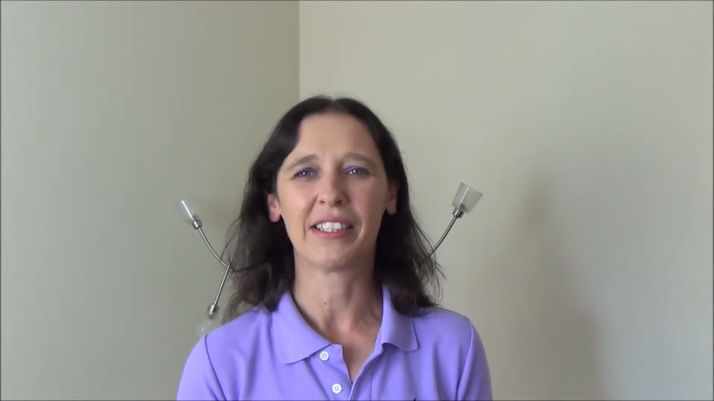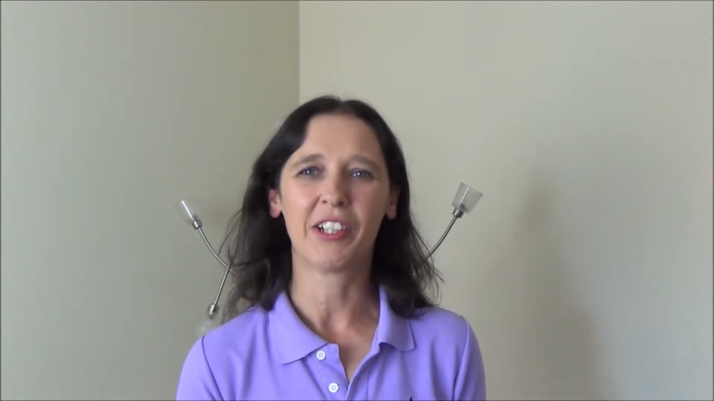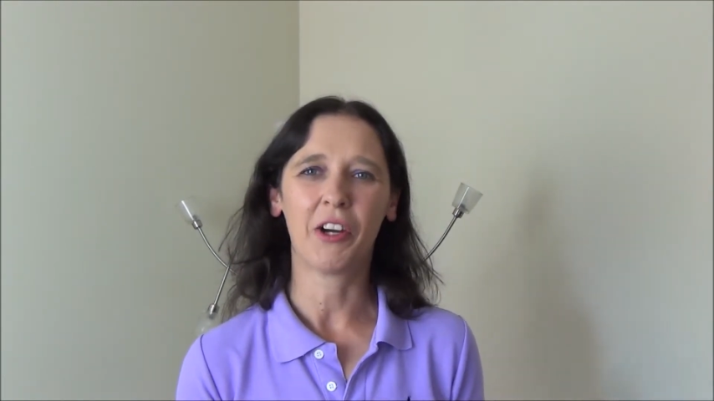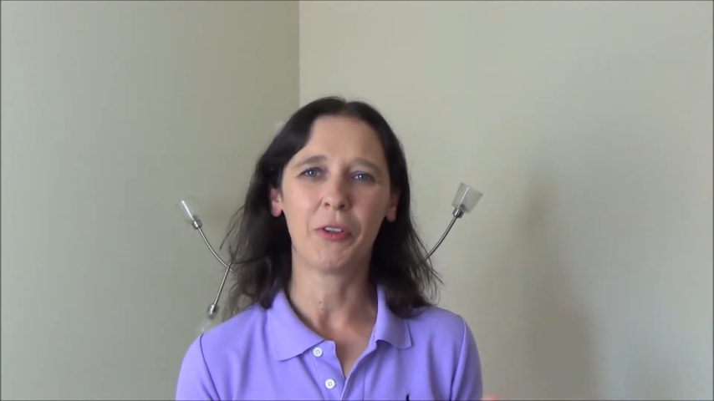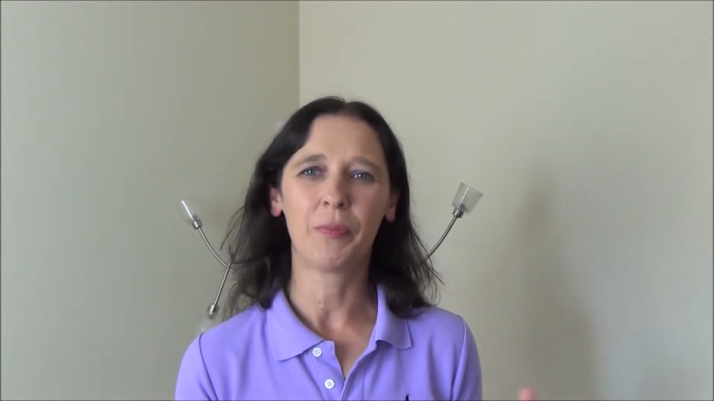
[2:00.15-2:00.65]

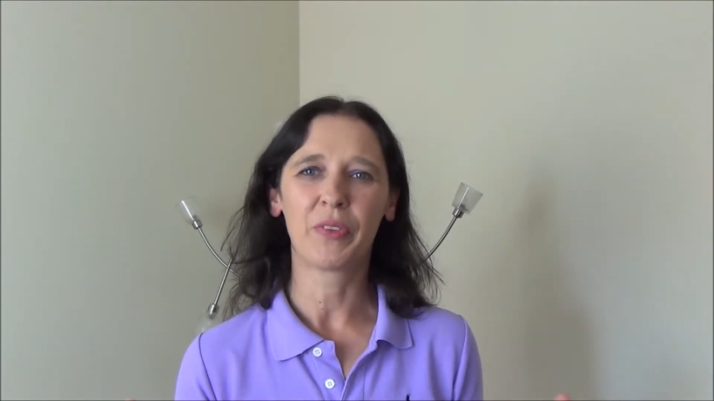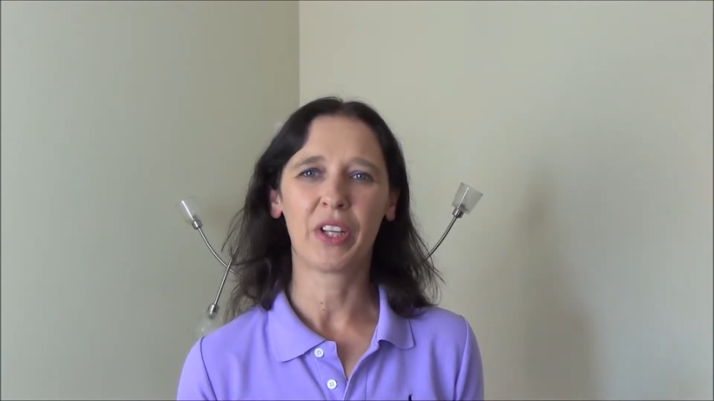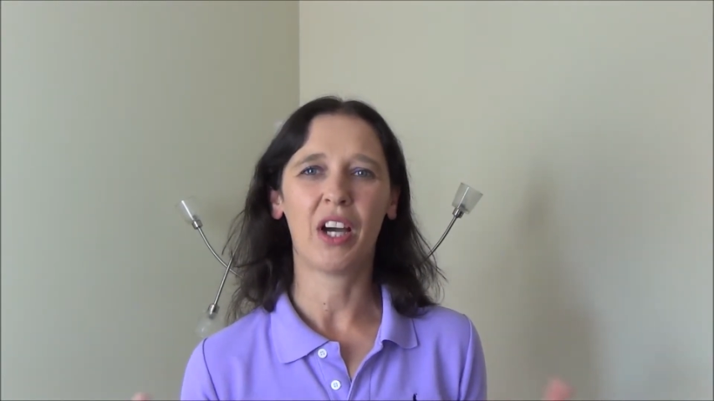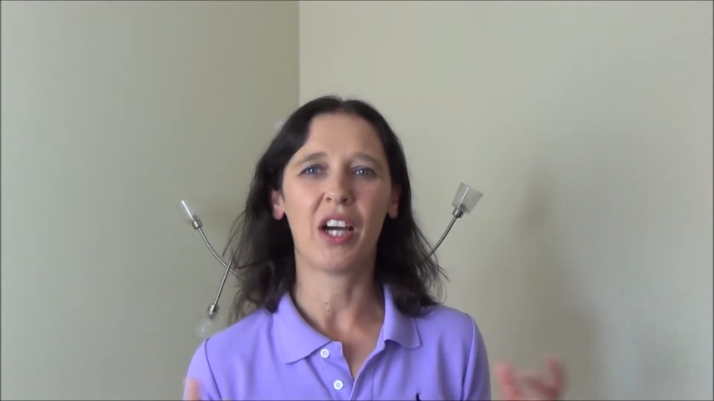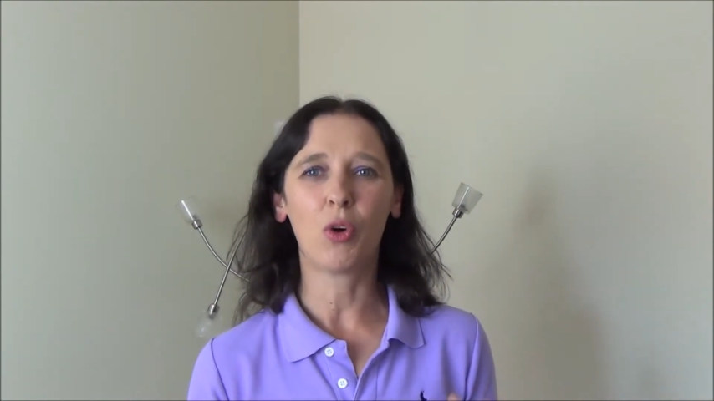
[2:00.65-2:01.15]
So
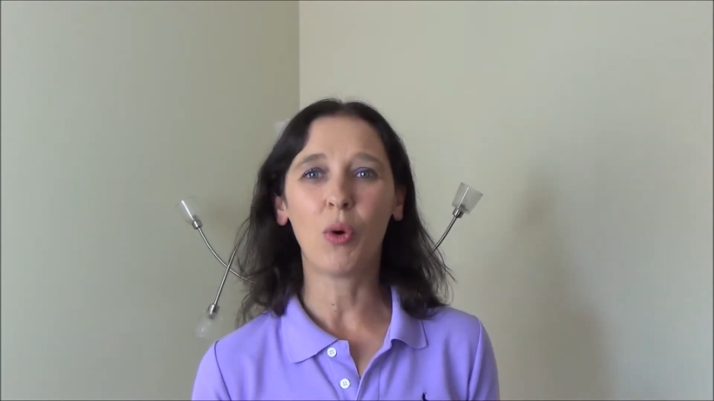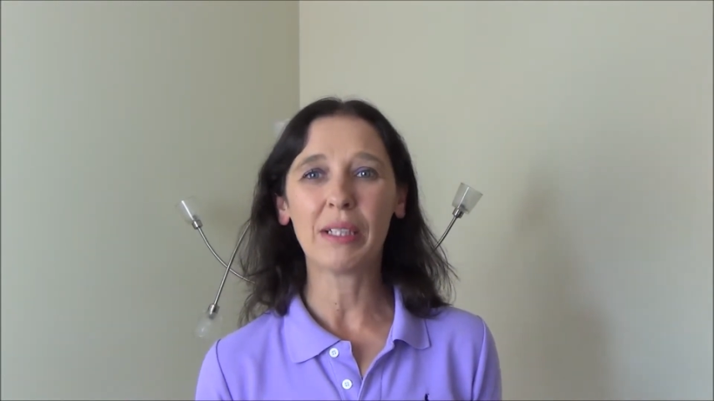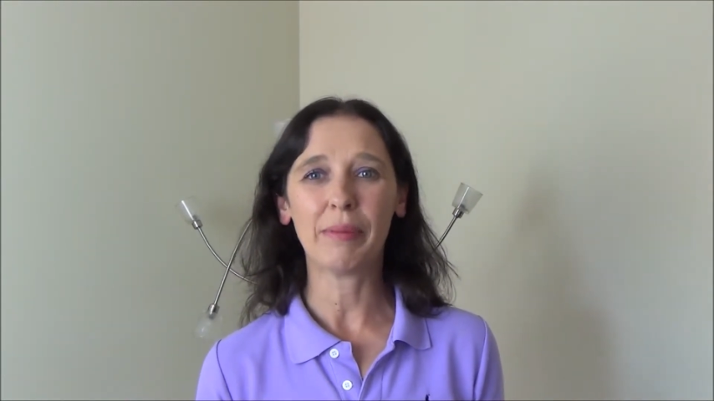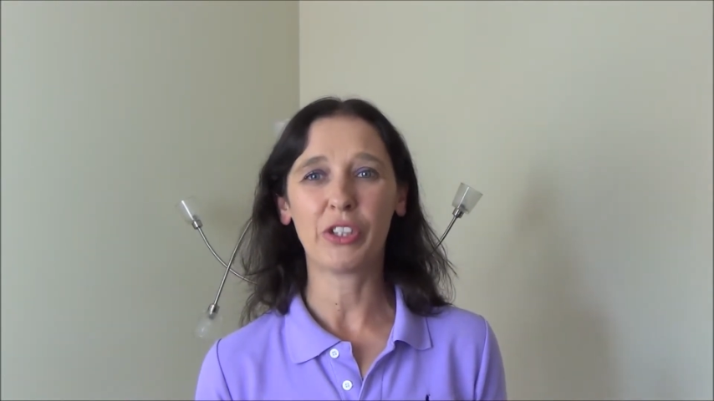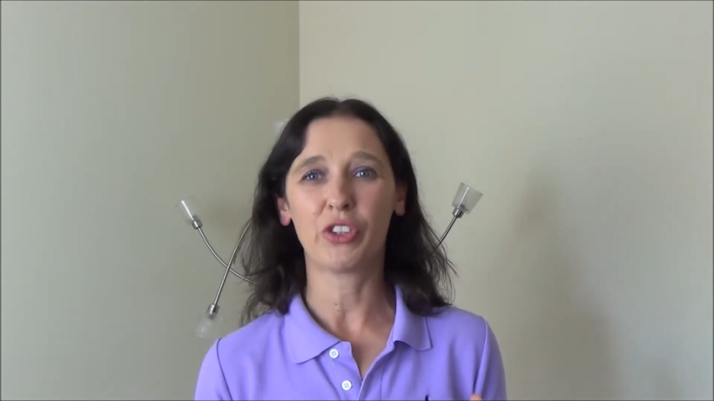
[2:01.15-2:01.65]
I
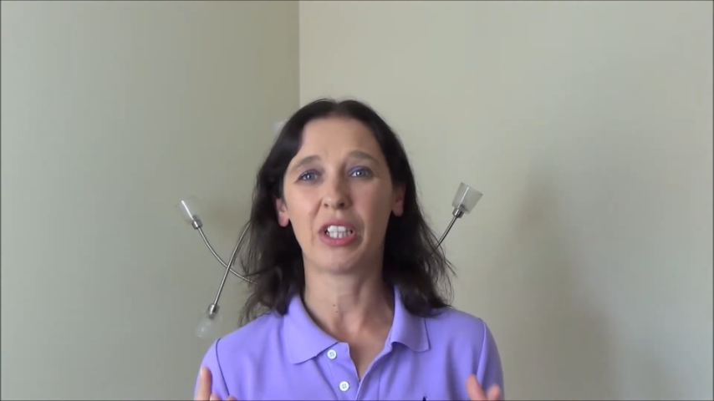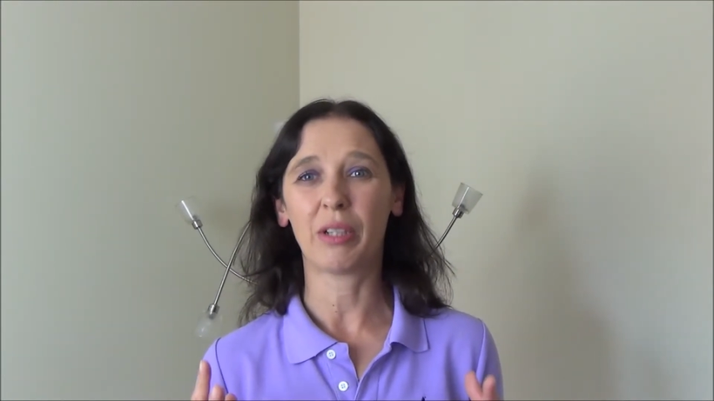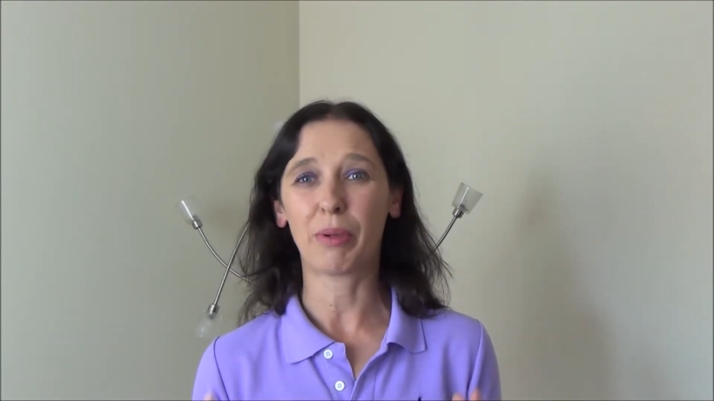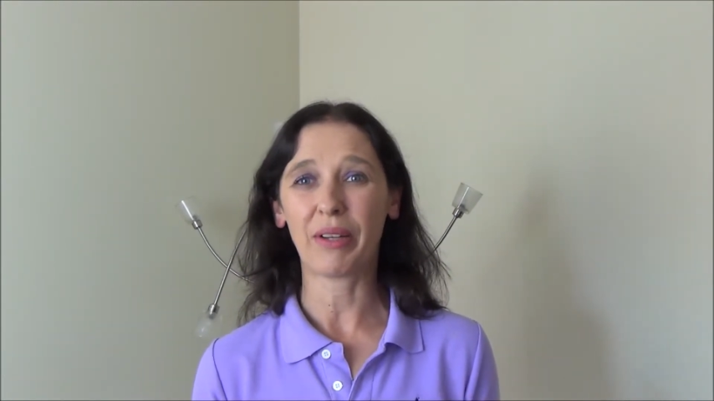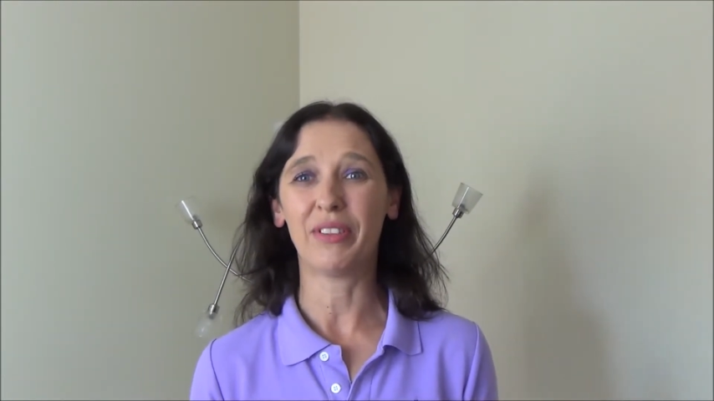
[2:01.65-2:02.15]
always make sure
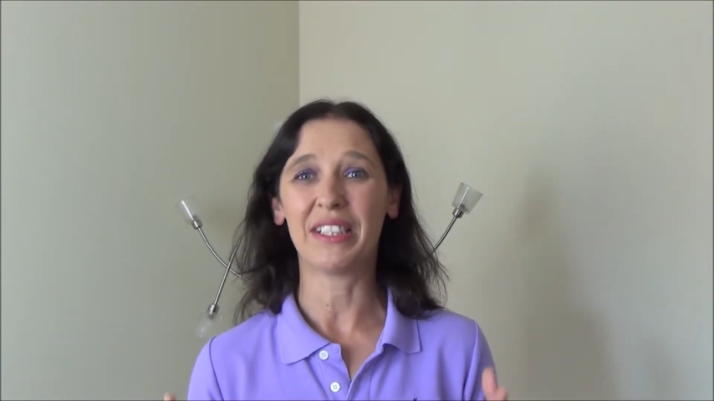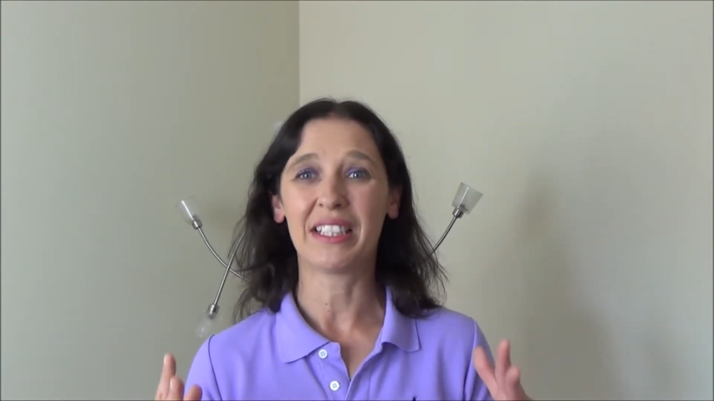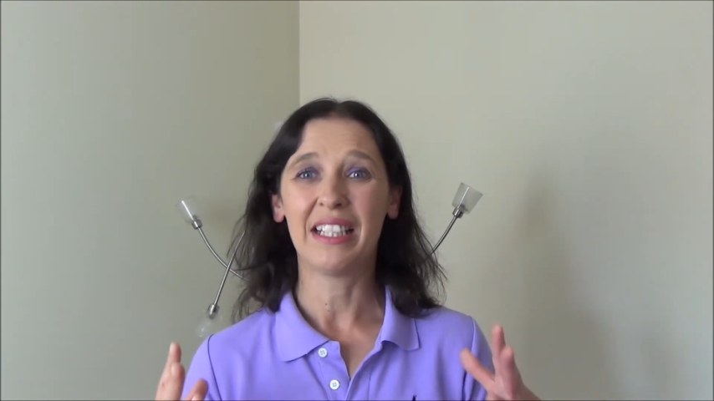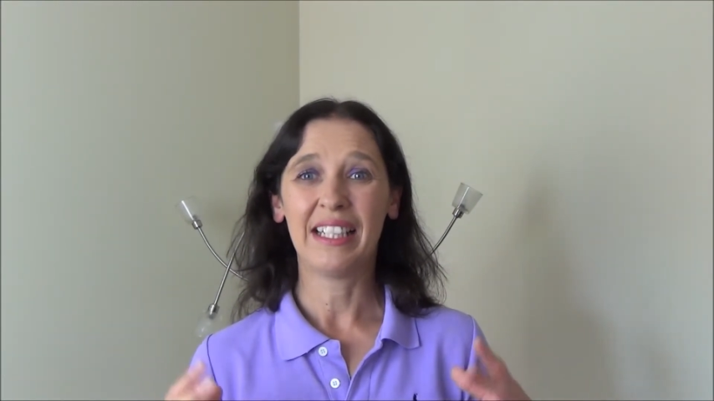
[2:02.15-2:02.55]
that breakfast